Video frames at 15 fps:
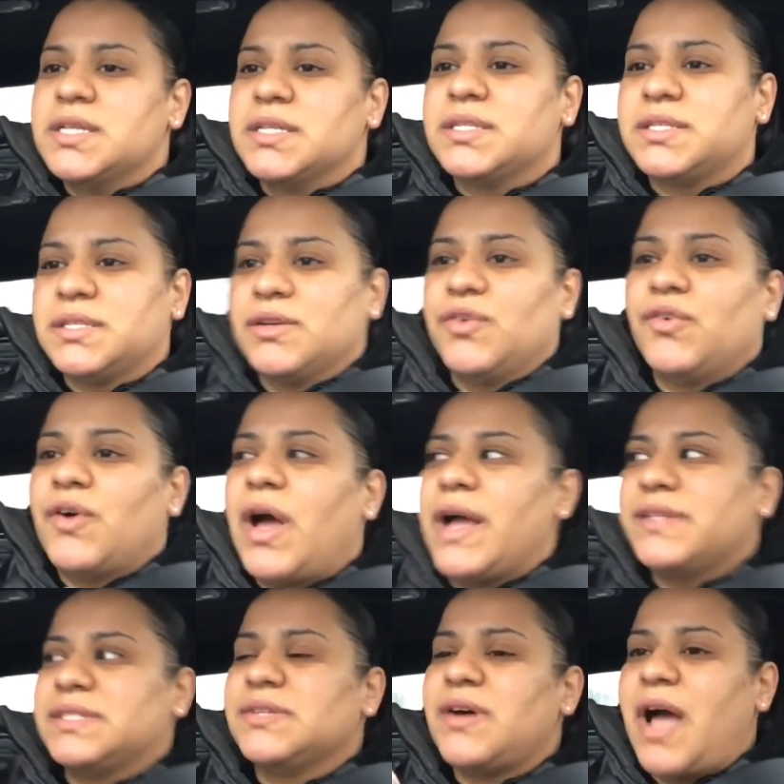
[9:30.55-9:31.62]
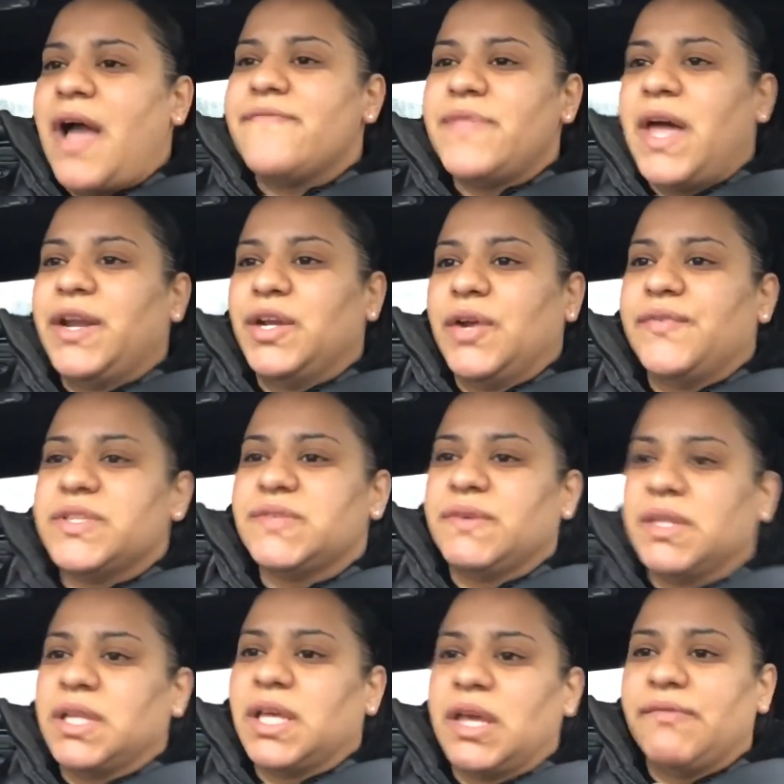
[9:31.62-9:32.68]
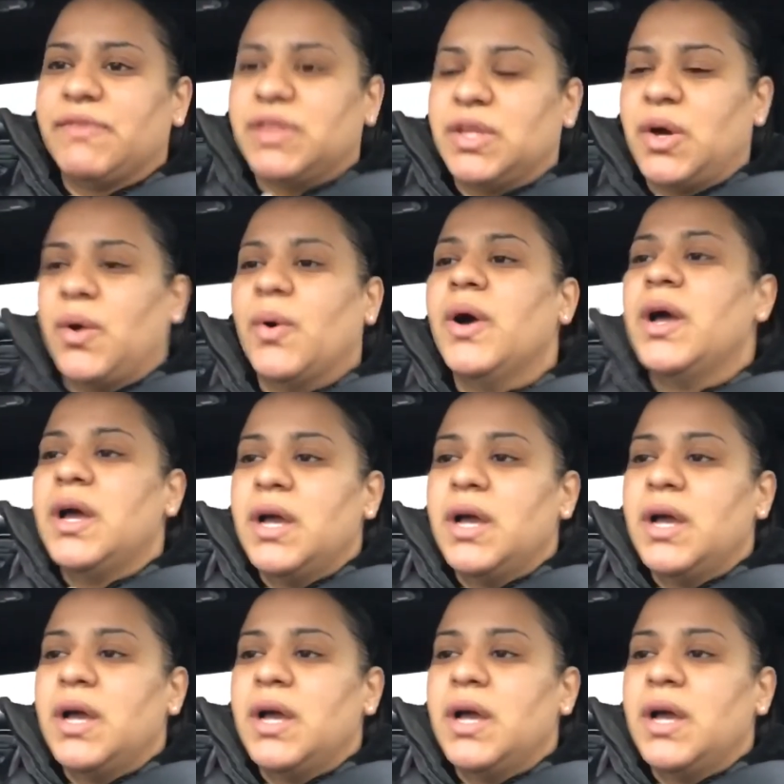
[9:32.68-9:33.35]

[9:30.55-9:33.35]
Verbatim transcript: still, I still have that nervous feeling, even though